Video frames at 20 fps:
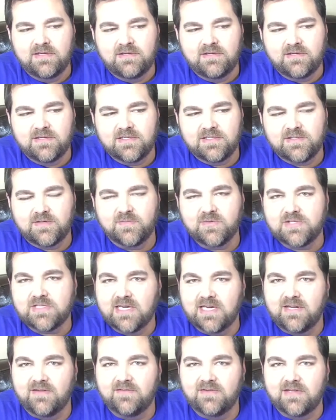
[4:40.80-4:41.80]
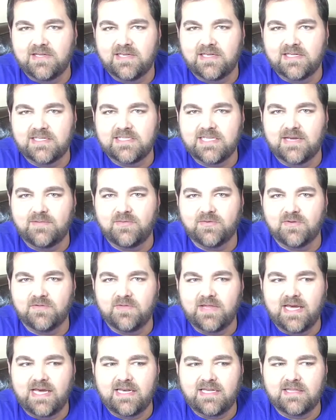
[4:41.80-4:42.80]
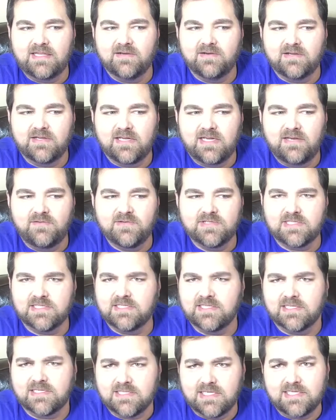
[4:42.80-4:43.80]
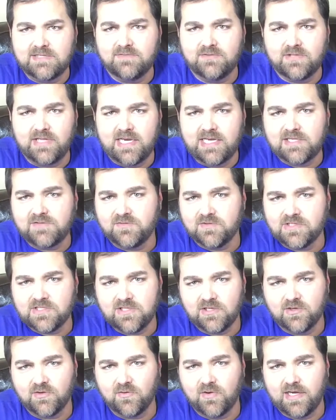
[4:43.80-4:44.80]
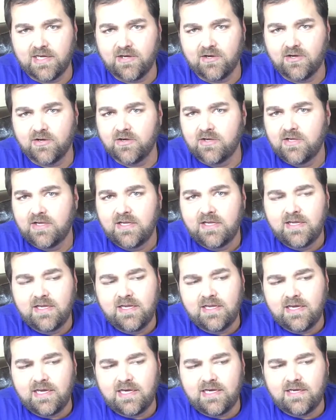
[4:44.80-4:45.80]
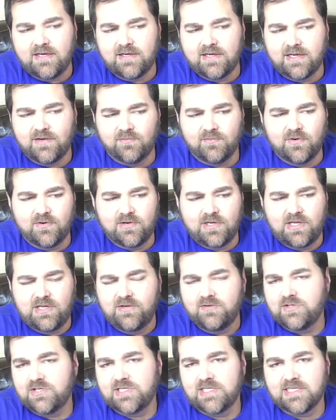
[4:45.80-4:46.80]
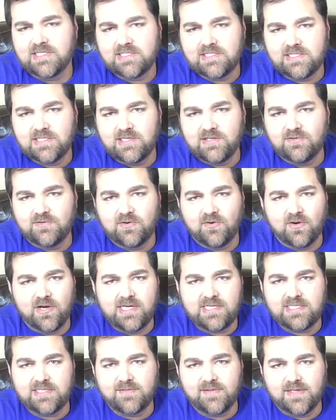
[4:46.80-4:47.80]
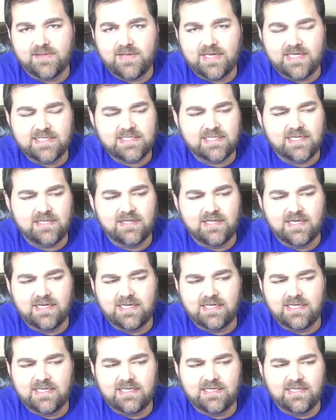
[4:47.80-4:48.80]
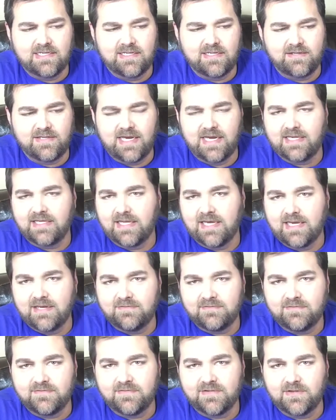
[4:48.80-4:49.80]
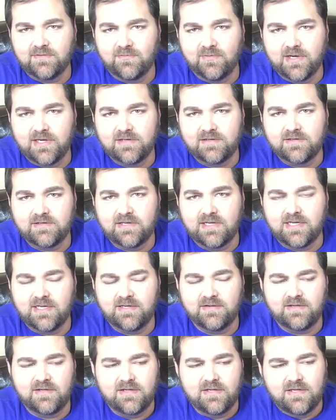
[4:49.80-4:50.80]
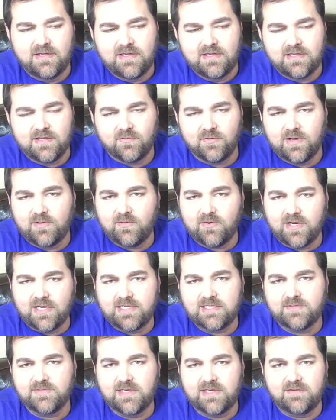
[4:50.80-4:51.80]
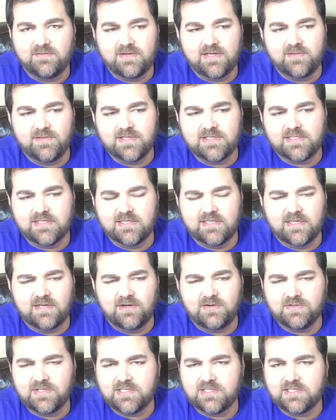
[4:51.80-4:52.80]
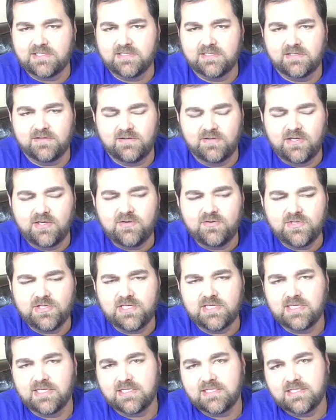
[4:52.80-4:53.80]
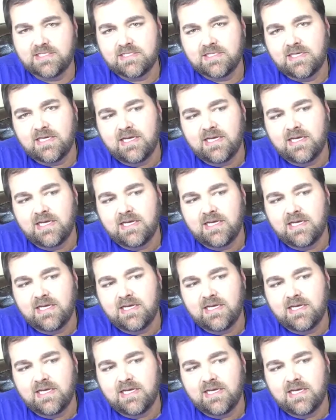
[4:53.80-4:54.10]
is almost kind of an example of that, in that he was a successful Nashville songwriter, and wrote huge hits, Crazy by Patsy Cline, and Nightlife that Ray Price made famous, and all these huge hits.